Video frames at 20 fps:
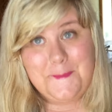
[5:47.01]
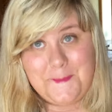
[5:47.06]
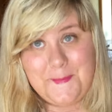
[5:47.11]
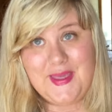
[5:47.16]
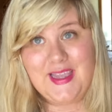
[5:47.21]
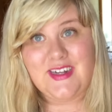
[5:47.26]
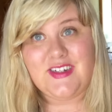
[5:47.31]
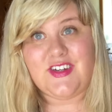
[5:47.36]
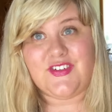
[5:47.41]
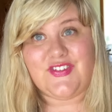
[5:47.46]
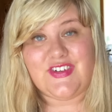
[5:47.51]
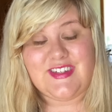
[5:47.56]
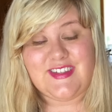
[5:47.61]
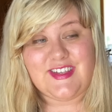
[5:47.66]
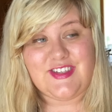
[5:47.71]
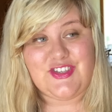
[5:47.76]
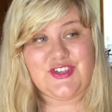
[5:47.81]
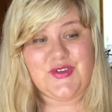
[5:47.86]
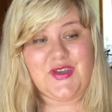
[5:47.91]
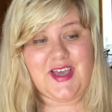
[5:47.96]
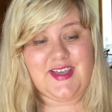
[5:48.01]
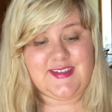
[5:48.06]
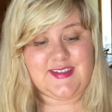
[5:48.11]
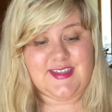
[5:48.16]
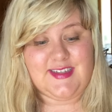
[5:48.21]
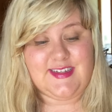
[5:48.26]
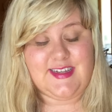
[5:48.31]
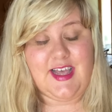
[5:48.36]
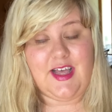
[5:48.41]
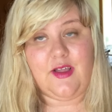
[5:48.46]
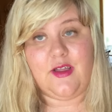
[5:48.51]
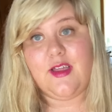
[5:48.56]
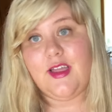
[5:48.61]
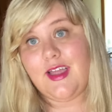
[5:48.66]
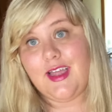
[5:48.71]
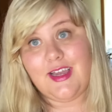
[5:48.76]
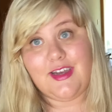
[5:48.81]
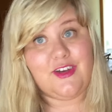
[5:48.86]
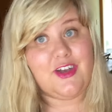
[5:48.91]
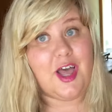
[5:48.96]
Big difference as you guys can tell.
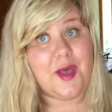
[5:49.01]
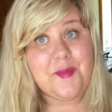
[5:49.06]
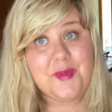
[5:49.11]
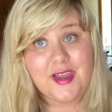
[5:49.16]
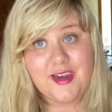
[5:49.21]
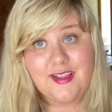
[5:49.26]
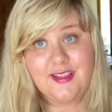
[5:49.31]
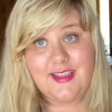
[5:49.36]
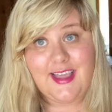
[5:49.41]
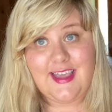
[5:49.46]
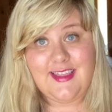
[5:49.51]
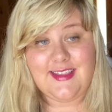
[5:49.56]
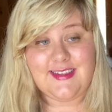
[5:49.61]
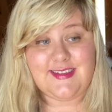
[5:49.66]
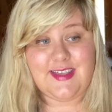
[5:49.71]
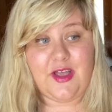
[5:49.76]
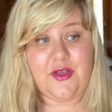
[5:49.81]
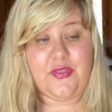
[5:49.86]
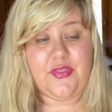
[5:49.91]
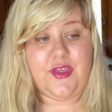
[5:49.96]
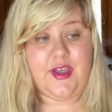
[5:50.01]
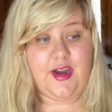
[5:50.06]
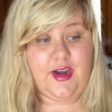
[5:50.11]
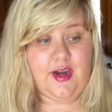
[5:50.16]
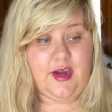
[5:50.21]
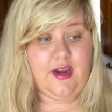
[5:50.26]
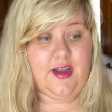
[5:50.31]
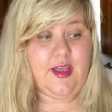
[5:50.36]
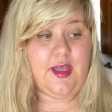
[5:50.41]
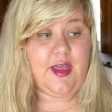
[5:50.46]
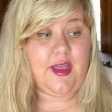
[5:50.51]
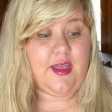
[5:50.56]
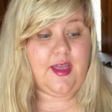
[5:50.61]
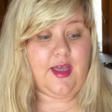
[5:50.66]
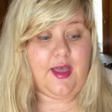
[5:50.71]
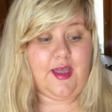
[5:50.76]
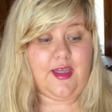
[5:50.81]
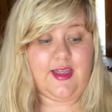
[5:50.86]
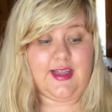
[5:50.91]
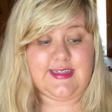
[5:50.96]
Now I'm gonna lay this out there
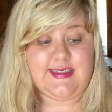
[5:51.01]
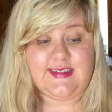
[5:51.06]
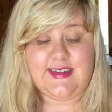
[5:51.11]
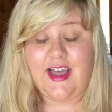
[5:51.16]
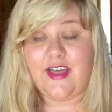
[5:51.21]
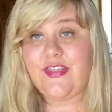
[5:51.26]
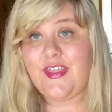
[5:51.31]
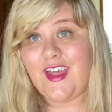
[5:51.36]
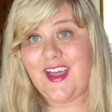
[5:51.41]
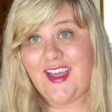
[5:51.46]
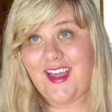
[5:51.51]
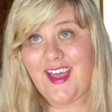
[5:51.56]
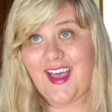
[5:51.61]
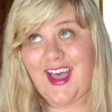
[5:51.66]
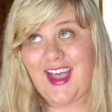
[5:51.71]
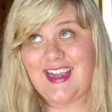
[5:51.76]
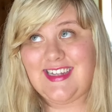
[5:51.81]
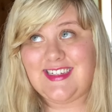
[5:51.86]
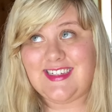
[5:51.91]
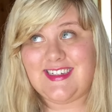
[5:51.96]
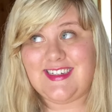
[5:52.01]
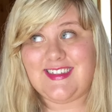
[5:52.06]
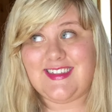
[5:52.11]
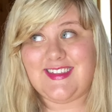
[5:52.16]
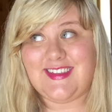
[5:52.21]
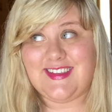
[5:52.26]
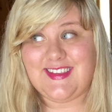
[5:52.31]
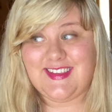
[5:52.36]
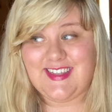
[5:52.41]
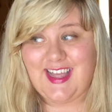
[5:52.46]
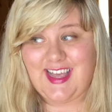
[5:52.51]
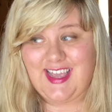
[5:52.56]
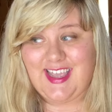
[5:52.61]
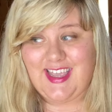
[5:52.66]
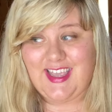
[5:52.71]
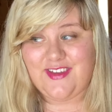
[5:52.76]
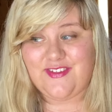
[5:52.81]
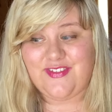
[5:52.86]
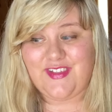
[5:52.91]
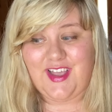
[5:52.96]
it's not that I didn't
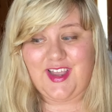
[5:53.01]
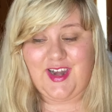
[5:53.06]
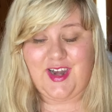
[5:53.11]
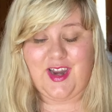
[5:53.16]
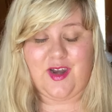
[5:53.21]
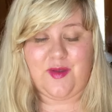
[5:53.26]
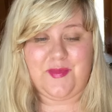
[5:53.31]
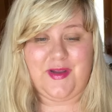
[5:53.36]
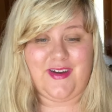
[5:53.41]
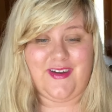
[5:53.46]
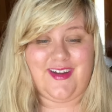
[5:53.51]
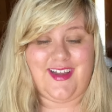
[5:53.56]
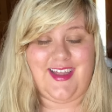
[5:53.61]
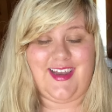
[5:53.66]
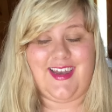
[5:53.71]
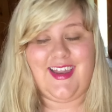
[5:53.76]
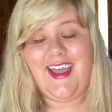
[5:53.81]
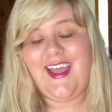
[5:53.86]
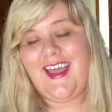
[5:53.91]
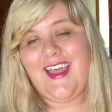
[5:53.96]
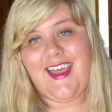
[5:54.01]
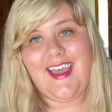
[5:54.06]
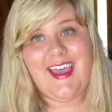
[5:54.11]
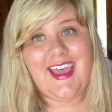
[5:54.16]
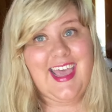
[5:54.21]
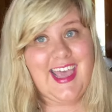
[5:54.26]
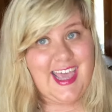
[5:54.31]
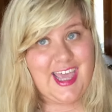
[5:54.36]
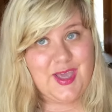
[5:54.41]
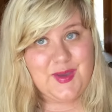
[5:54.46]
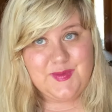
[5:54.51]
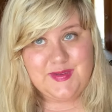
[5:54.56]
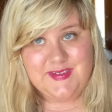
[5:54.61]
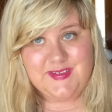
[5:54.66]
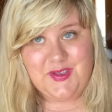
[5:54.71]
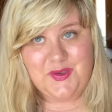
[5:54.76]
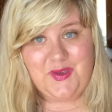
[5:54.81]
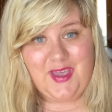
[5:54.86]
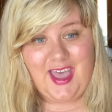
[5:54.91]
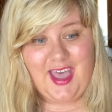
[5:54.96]
like flying on American. It
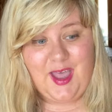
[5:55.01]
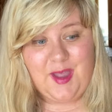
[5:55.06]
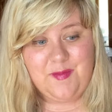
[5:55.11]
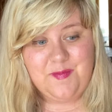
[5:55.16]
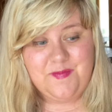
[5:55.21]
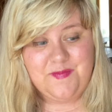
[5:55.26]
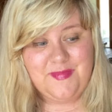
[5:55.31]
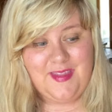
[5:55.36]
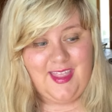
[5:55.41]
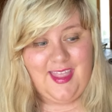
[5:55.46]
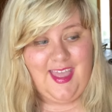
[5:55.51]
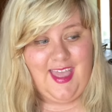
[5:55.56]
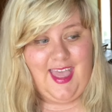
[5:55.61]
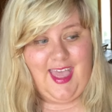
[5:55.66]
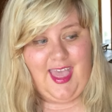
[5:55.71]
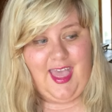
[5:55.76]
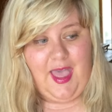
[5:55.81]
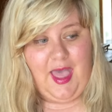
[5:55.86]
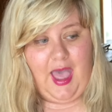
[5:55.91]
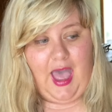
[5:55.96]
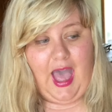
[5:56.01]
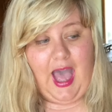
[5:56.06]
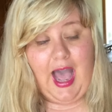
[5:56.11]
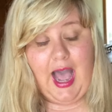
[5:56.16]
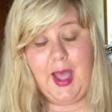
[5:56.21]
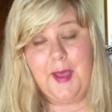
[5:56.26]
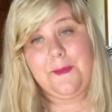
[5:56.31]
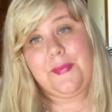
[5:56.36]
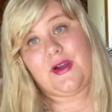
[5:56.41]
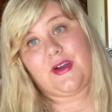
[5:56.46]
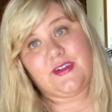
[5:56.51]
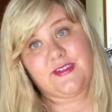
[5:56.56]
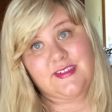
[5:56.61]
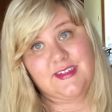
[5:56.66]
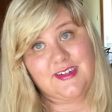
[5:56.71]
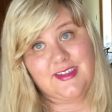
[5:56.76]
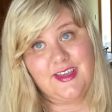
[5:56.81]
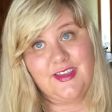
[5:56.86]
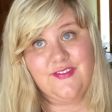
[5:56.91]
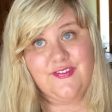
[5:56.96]
was okay. I
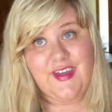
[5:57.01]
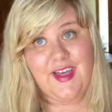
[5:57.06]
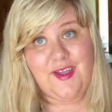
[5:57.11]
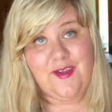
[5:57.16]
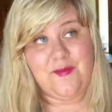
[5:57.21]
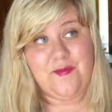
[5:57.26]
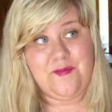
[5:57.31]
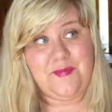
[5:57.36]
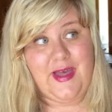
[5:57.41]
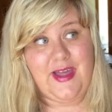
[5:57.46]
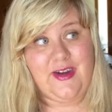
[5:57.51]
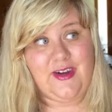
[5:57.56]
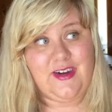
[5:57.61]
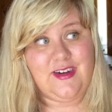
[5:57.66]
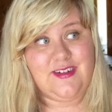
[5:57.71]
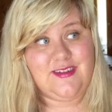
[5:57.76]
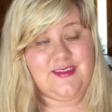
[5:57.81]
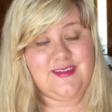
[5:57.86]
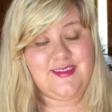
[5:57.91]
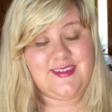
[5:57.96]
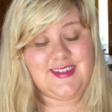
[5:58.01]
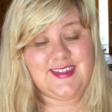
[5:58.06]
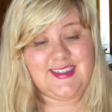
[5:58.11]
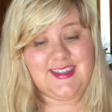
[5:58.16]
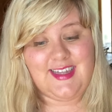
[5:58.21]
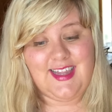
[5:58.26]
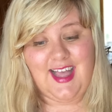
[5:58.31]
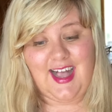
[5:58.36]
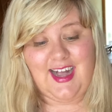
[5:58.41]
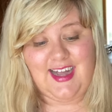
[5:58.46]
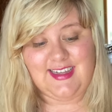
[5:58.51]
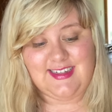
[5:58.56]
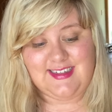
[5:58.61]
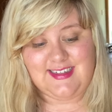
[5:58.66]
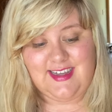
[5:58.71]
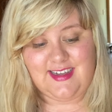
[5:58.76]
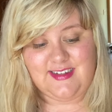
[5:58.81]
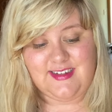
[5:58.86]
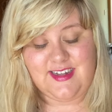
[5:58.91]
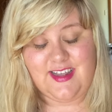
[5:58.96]
personally felt better on
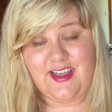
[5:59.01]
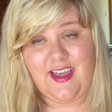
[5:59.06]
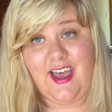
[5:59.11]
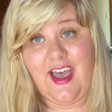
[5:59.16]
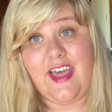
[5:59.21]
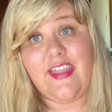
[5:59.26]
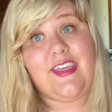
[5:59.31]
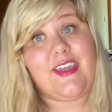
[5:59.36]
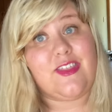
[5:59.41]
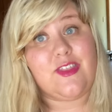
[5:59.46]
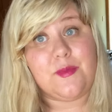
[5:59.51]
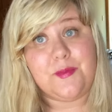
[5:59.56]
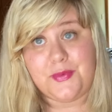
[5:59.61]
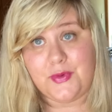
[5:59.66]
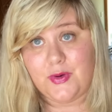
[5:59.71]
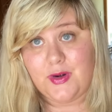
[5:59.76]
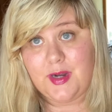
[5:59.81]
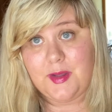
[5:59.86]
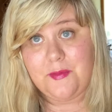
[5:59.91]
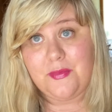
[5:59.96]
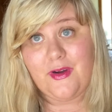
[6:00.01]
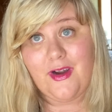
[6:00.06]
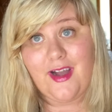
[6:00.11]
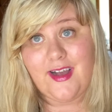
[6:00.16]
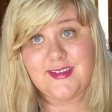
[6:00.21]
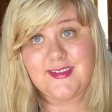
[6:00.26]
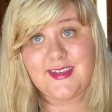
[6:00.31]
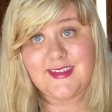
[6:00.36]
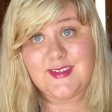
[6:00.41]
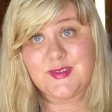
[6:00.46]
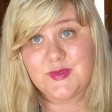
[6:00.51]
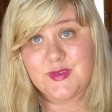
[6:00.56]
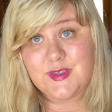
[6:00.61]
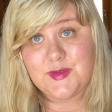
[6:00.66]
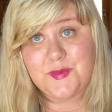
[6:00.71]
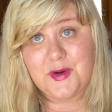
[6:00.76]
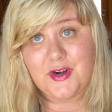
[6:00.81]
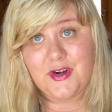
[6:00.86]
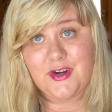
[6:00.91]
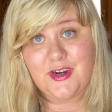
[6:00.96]
Delta. I think the boarding process was
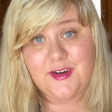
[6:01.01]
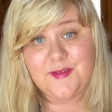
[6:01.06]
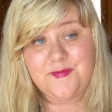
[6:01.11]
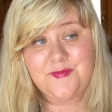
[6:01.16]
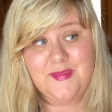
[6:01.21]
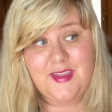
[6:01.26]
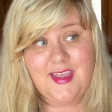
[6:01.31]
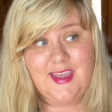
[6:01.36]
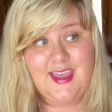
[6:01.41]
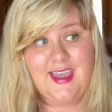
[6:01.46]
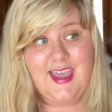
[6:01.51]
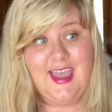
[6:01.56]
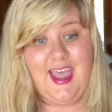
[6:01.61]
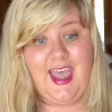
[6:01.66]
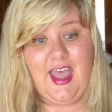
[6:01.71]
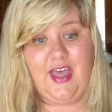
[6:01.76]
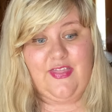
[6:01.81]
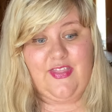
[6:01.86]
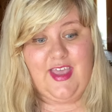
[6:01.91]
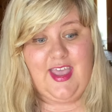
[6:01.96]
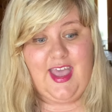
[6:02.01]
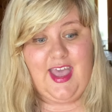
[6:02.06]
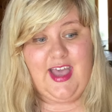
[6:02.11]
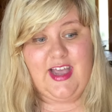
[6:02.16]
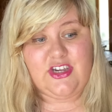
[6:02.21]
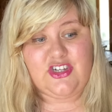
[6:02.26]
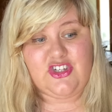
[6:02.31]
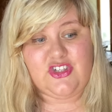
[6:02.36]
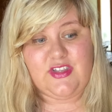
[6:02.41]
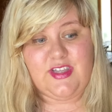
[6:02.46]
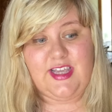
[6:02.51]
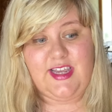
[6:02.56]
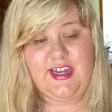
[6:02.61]
smarter and they actually